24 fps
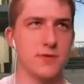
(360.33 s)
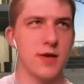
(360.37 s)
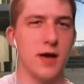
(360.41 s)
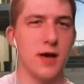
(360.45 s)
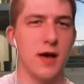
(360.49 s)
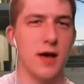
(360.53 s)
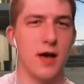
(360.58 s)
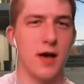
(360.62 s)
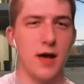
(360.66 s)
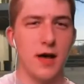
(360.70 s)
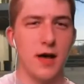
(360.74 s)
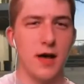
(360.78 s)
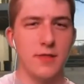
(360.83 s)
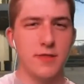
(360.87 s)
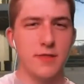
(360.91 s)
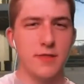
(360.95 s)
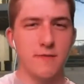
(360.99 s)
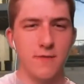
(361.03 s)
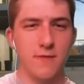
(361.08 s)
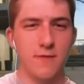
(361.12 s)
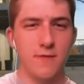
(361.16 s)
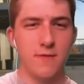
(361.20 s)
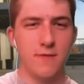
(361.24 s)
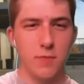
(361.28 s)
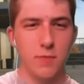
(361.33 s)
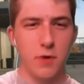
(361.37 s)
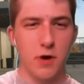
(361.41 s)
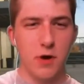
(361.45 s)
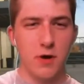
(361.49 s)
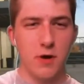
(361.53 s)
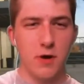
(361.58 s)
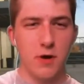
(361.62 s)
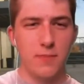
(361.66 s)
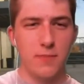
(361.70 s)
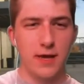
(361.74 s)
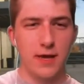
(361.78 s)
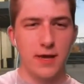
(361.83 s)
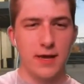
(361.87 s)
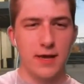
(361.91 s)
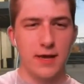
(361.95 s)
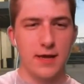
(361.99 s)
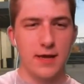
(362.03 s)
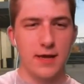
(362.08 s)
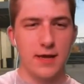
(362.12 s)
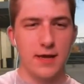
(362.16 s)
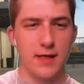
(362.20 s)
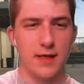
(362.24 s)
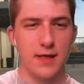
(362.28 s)
Uh, the first part
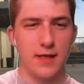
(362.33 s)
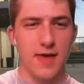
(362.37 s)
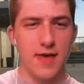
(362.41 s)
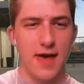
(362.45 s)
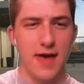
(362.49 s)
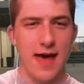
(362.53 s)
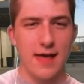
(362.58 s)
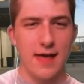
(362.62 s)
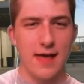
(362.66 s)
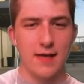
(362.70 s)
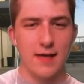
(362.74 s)
being that